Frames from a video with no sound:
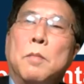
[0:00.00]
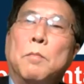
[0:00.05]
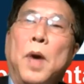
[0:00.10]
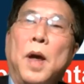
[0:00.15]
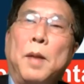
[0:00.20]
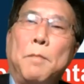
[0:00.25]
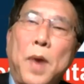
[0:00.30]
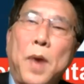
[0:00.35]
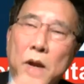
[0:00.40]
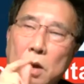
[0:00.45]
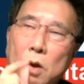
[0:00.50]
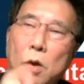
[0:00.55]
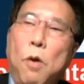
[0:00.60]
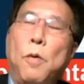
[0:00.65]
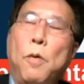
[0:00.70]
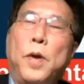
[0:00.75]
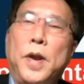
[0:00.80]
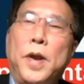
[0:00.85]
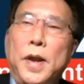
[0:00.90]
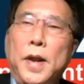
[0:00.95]
But my
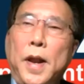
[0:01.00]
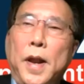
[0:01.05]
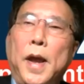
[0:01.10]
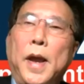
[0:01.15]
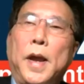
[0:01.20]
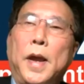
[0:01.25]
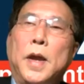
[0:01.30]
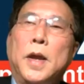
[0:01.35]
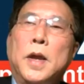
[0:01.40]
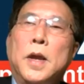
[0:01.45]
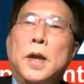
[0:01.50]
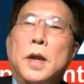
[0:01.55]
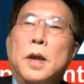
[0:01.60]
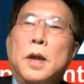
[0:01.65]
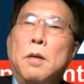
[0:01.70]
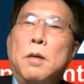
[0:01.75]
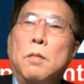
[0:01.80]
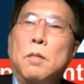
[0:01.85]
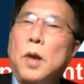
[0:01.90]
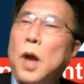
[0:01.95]
goal is an A,
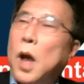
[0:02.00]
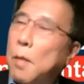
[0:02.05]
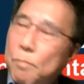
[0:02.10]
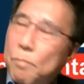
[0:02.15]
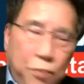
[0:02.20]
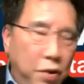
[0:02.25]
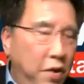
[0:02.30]
a